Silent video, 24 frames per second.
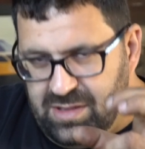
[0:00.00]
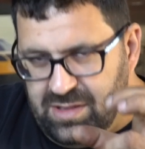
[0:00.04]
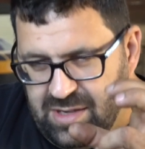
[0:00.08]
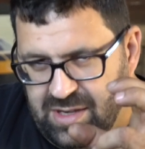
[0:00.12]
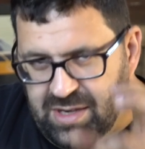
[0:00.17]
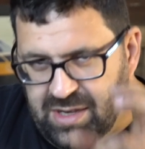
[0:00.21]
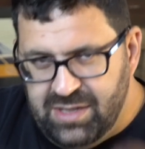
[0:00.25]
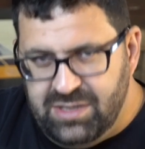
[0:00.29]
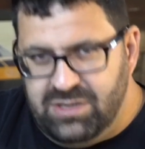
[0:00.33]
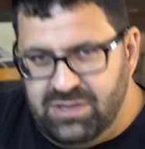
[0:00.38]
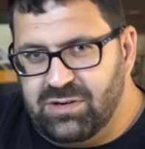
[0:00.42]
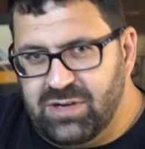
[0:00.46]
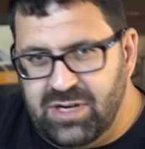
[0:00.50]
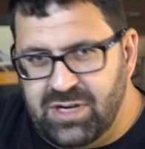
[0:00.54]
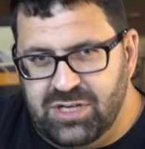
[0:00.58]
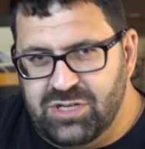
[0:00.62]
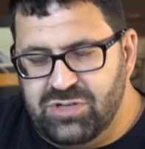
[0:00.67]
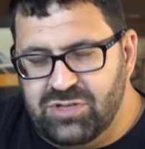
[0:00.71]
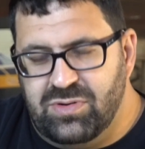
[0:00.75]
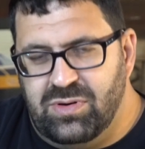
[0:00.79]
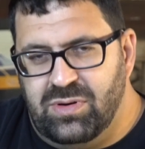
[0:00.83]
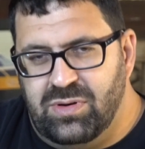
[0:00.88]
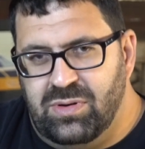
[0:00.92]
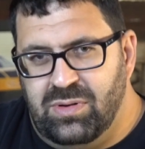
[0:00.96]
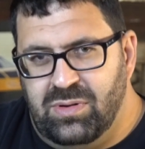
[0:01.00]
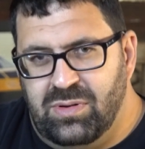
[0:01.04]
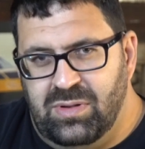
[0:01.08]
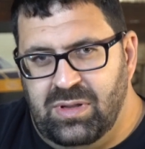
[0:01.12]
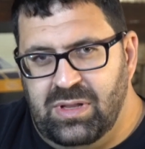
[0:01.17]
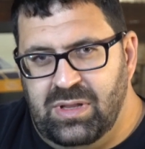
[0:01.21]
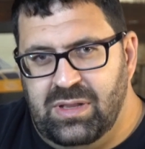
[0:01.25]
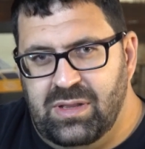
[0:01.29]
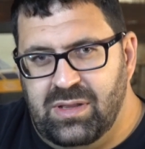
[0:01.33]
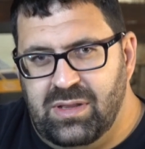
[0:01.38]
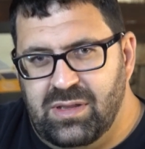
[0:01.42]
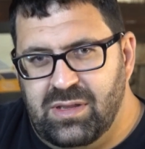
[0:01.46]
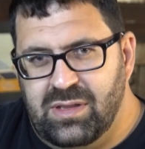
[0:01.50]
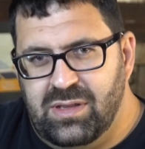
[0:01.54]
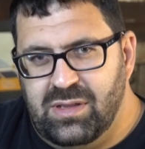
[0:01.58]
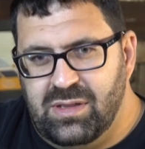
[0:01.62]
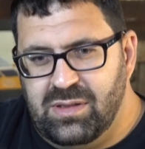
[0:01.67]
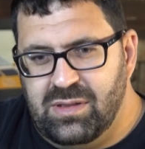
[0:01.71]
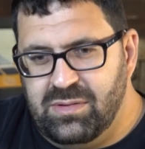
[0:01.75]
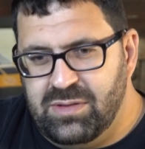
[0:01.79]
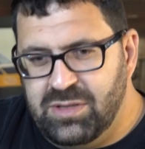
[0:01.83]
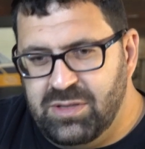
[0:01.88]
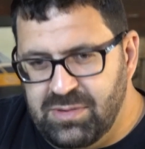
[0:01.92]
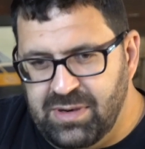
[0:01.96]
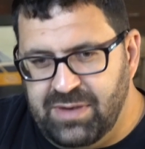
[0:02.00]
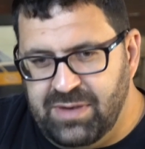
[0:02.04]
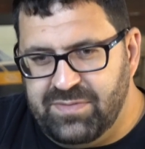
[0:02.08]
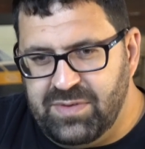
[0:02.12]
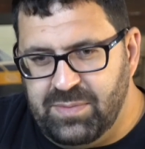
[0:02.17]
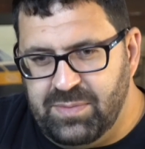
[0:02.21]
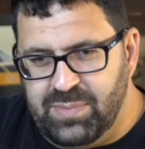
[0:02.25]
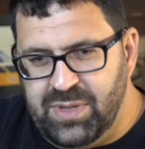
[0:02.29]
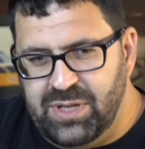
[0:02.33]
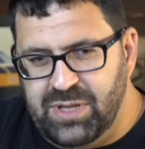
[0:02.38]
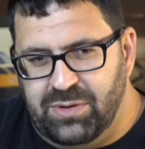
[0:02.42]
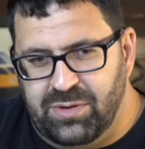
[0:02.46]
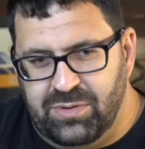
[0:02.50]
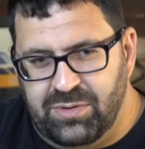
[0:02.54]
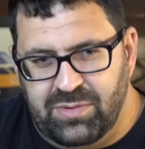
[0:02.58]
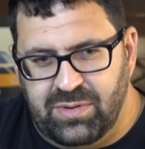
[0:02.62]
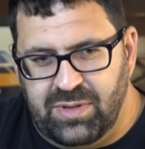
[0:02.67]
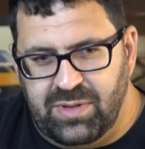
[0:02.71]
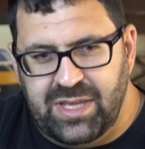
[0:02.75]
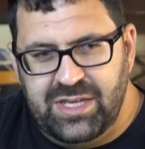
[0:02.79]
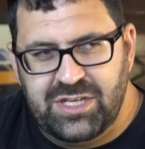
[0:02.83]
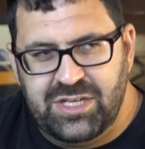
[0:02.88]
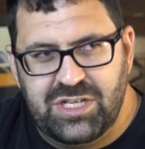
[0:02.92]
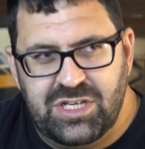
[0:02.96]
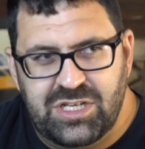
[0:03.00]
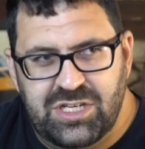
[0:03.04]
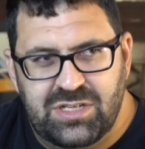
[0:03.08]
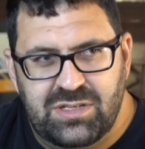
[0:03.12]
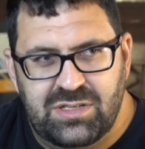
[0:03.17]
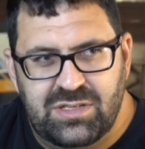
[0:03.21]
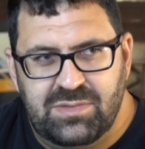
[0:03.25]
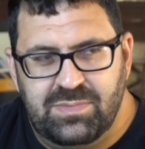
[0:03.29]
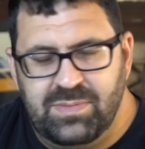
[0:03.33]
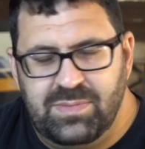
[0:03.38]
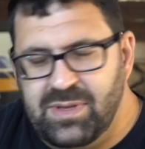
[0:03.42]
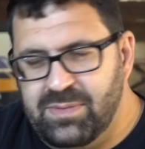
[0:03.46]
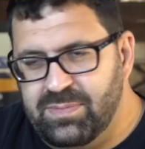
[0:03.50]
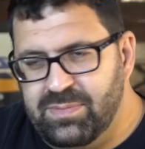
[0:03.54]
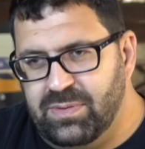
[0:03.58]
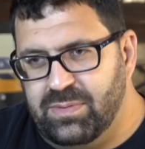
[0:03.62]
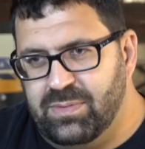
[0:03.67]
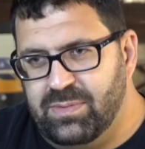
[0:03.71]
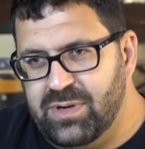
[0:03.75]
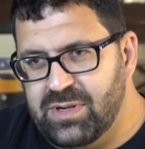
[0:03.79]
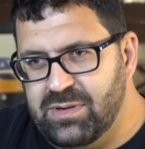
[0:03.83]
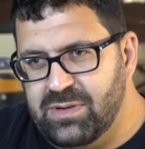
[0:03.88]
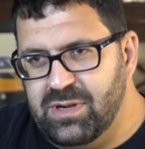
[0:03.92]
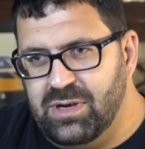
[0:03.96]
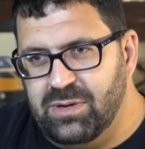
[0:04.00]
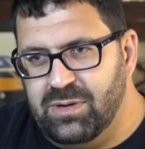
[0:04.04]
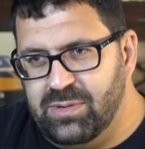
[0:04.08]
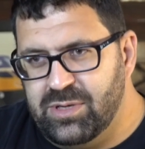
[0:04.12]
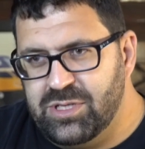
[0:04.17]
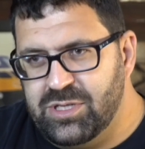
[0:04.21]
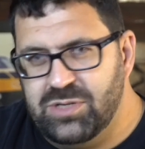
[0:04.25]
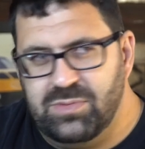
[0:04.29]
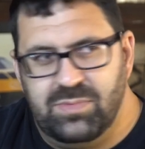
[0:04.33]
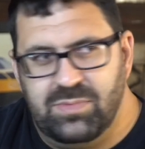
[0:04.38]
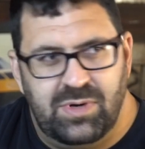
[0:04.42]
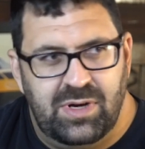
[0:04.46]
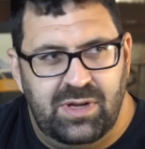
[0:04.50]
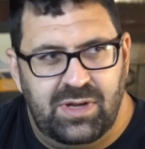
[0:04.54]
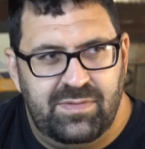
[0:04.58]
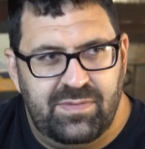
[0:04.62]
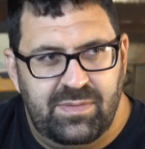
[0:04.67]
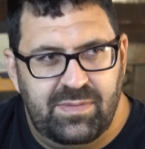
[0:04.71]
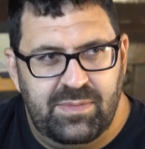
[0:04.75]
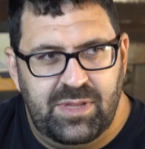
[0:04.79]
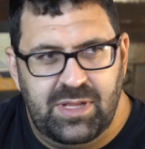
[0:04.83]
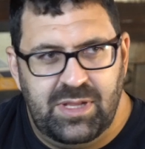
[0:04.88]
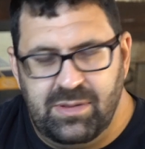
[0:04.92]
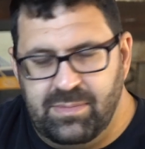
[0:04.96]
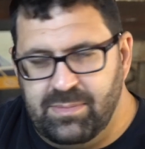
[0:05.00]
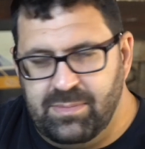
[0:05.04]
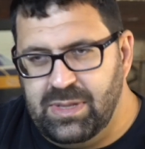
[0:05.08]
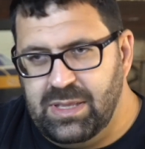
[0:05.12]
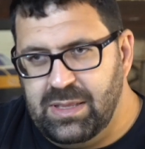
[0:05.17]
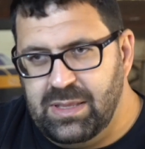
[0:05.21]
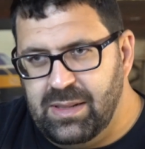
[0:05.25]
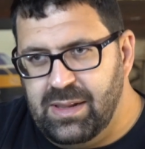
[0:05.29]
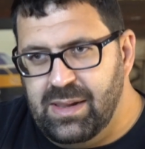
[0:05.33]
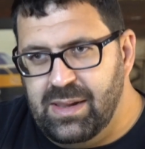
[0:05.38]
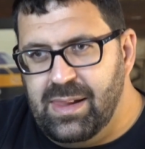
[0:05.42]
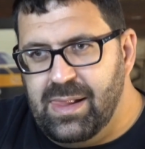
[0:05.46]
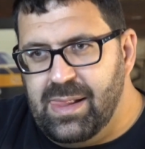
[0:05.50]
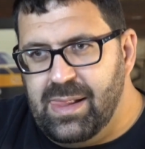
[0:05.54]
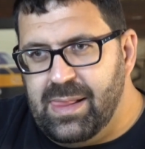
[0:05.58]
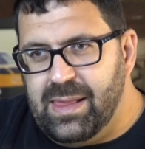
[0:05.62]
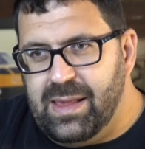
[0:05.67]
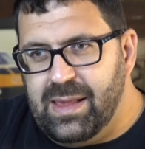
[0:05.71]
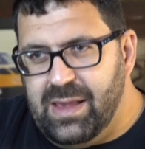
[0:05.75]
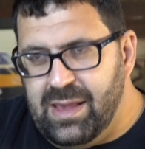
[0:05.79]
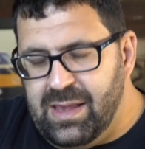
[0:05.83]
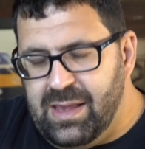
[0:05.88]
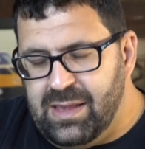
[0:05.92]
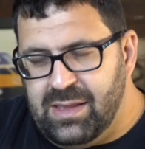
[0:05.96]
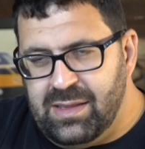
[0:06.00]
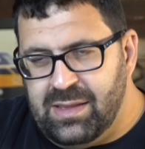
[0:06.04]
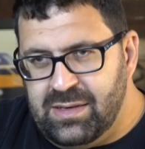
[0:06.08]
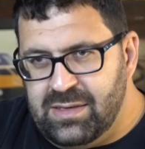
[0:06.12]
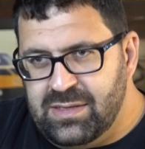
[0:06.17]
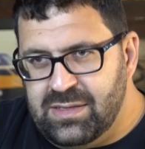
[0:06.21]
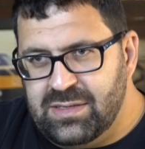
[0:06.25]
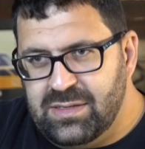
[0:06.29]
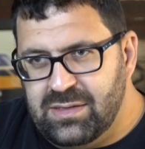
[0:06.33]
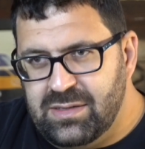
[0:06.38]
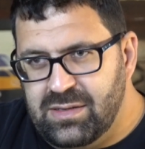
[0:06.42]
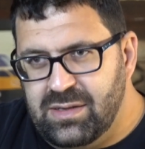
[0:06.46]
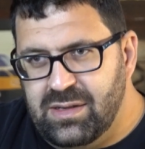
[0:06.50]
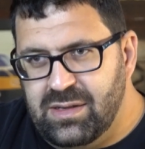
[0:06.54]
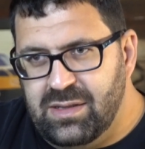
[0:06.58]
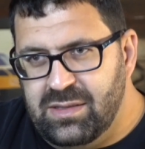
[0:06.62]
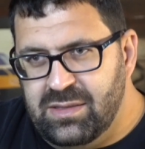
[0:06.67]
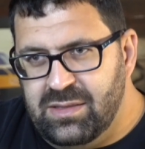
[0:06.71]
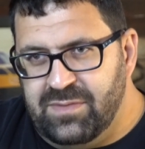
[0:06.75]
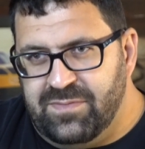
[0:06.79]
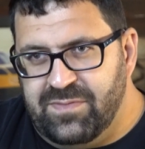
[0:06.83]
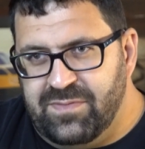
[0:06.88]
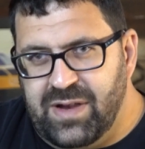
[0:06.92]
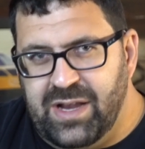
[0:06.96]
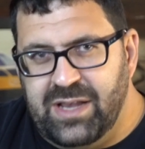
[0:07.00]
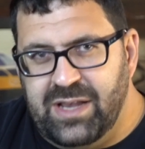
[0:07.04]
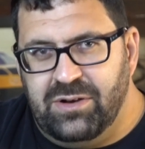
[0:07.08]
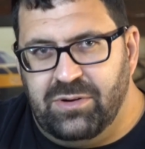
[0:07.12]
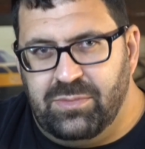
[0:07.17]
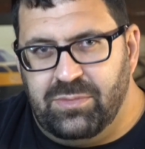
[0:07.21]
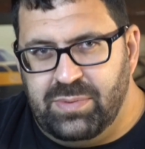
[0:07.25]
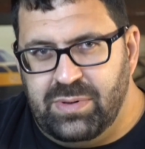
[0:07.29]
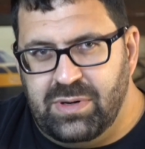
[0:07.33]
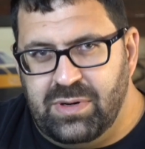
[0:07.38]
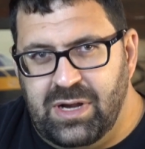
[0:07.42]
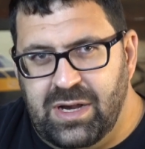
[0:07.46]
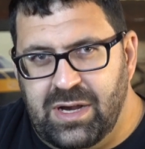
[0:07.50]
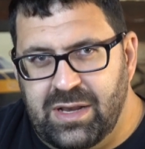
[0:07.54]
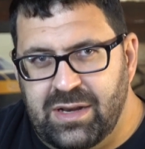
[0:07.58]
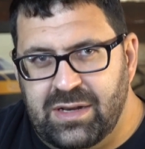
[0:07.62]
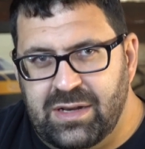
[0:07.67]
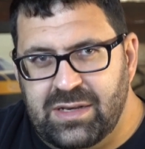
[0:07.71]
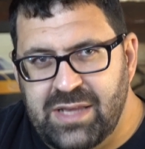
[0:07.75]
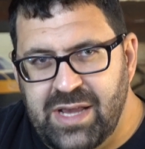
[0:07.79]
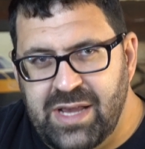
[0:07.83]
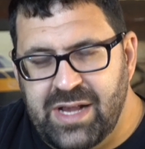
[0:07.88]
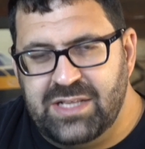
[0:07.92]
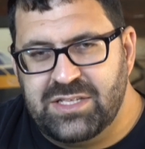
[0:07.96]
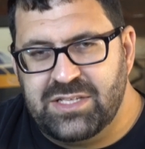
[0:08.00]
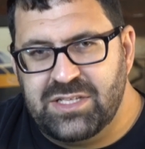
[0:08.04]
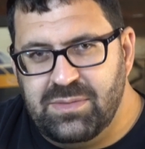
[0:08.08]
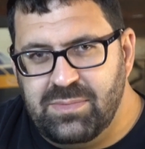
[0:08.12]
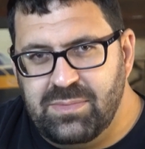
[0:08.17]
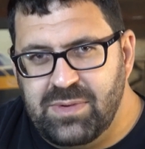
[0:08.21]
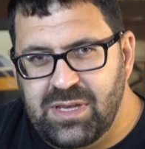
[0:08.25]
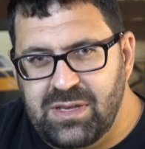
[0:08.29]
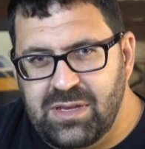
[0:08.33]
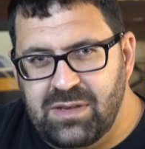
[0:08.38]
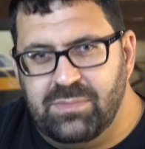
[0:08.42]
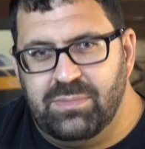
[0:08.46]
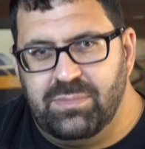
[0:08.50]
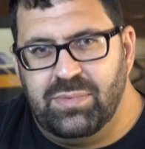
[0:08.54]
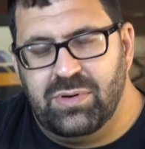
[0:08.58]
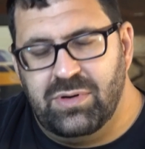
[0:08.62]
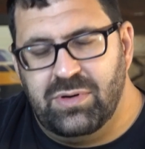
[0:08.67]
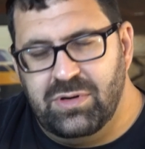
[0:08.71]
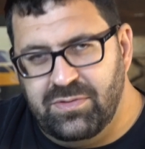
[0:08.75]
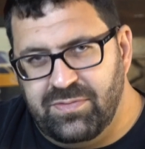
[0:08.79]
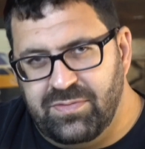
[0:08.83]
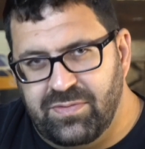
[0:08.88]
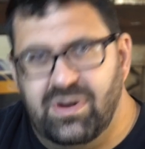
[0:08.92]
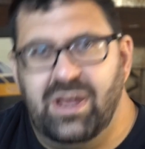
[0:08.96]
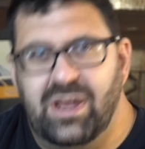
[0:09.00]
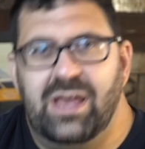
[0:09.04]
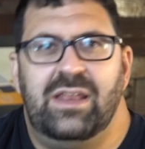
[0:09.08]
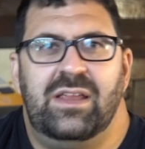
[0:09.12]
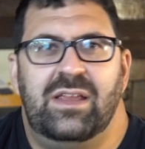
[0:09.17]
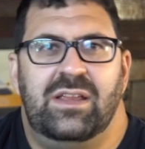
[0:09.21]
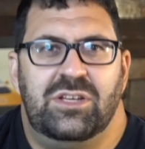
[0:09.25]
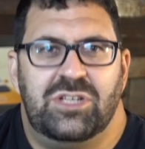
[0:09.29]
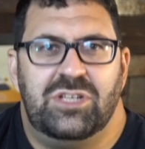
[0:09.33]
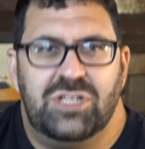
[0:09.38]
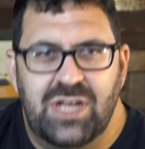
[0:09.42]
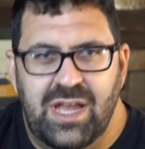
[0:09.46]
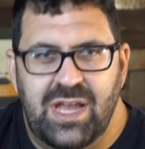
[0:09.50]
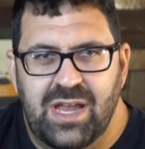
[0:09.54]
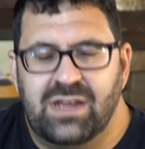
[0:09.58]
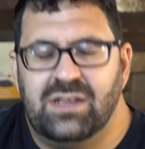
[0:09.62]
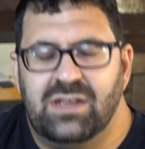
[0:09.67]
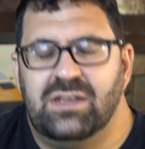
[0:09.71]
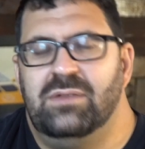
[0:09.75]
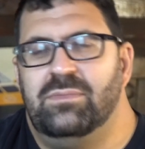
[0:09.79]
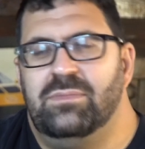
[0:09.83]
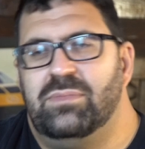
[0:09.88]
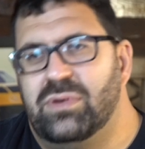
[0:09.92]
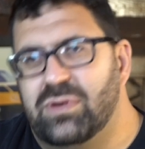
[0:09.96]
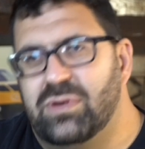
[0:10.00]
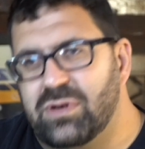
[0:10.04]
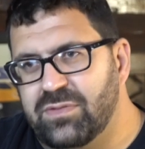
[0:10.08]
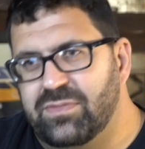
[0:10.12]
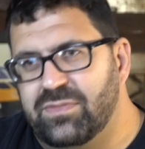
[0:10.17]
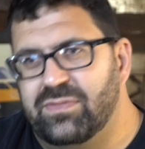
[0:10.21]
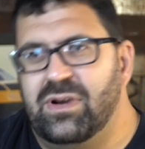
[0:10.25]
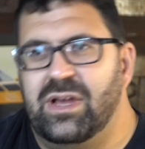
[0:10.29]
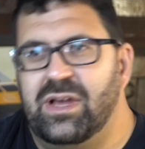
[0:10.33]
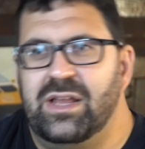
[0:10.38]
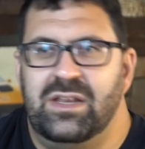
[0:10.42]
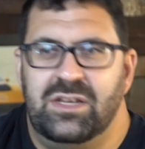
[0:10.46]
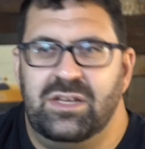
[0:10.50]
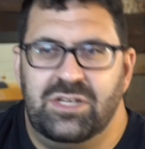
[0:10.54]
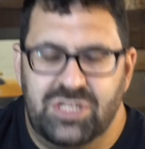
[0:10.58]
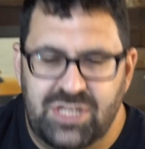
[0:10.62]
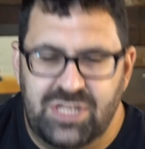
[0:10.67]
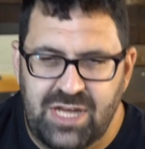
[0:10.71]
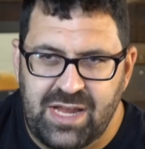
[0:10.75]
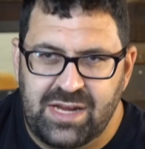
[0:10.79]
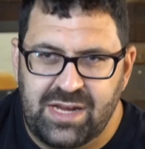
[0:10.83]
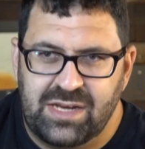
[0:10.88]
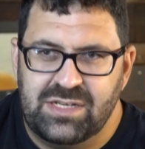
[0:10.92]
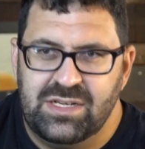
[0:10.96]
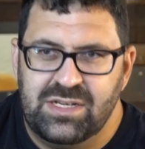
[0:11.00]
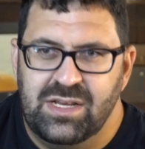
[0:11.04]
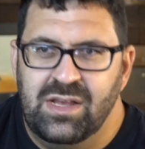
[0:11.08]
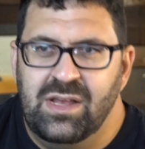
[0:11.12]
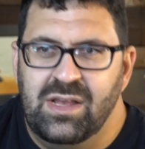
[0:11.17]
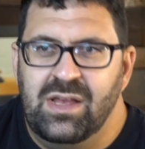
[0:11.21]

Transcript: under control. You have to build relationships with people where you know what you want from them. And the final product has to be proofread and checked and proofread and checked